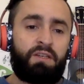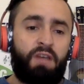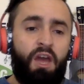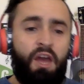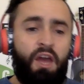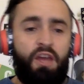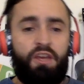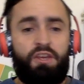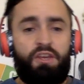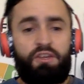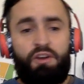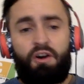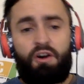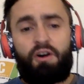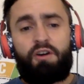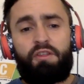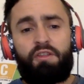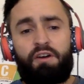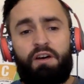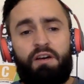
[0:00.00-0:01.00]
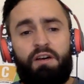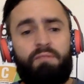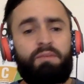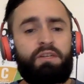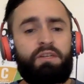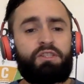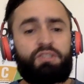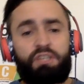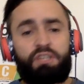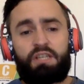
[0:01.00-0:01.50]
You're the
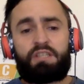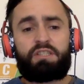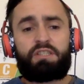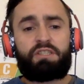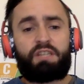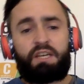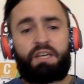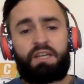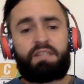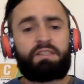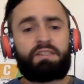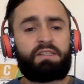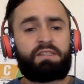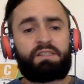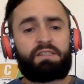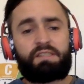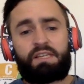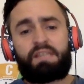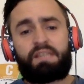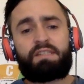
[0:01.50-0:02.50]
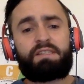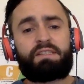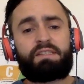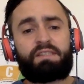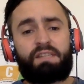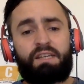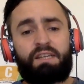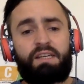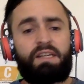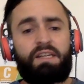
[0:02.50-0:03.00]
magician's
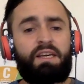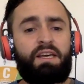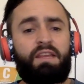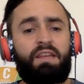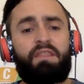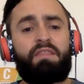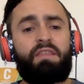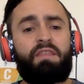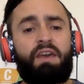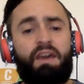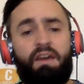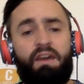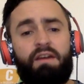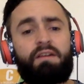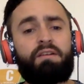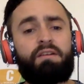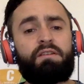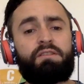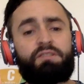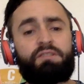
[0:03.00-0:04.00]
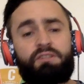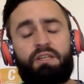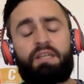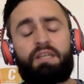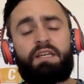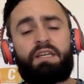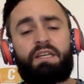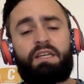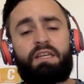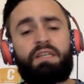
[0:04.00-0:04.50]
assistant in their
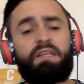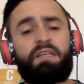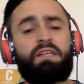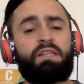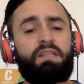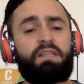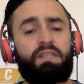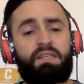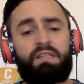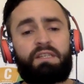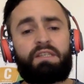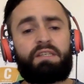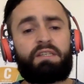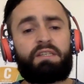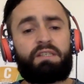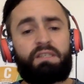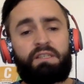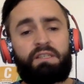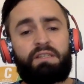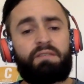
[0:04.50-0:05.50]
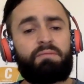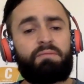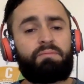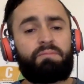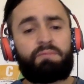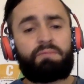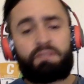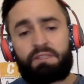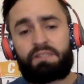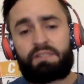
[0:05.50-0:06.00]

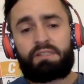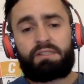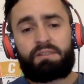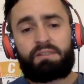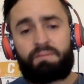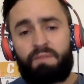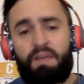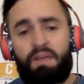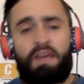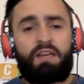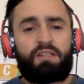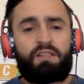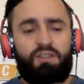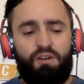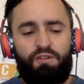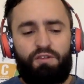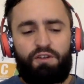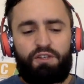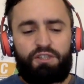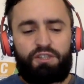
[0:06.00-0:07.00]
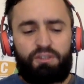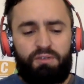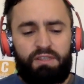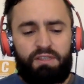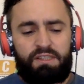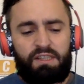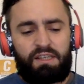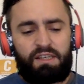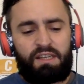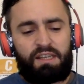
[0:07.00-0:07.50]
dreams. So if you're doing
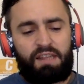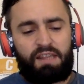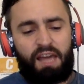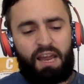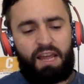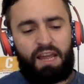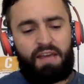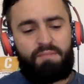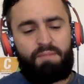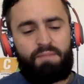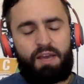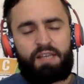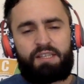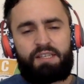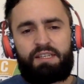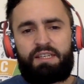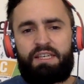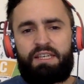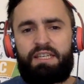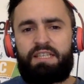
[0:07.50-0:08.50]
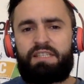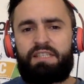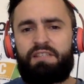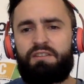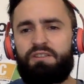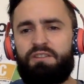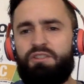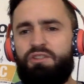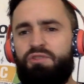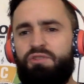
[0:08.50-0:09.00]
something like that, it makes it
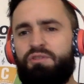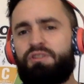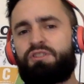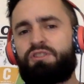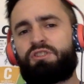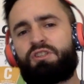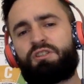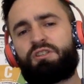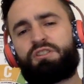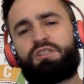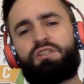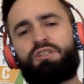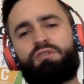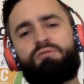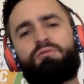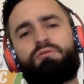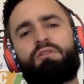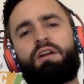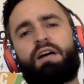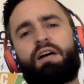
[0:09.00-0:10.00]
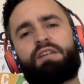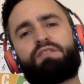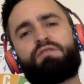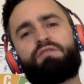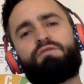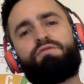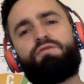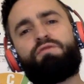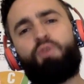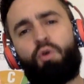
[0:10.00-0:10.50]
easier so you can start to utilize
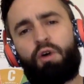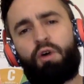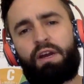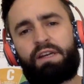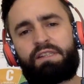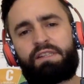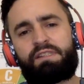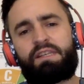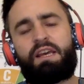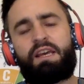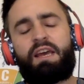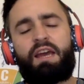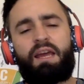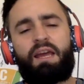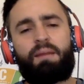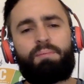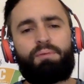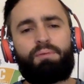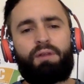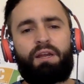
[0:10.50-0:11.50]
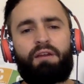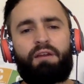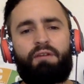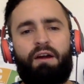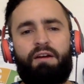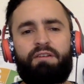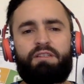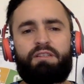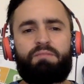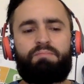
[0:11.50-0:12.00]
your voice and play
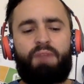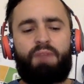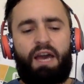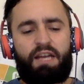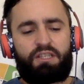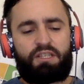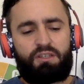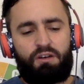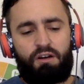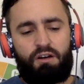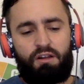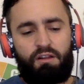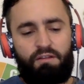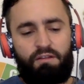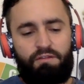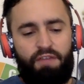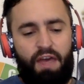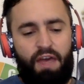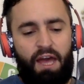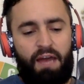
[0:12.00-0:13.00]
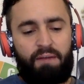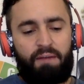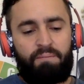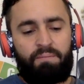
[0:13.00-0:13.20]
around to match all of that.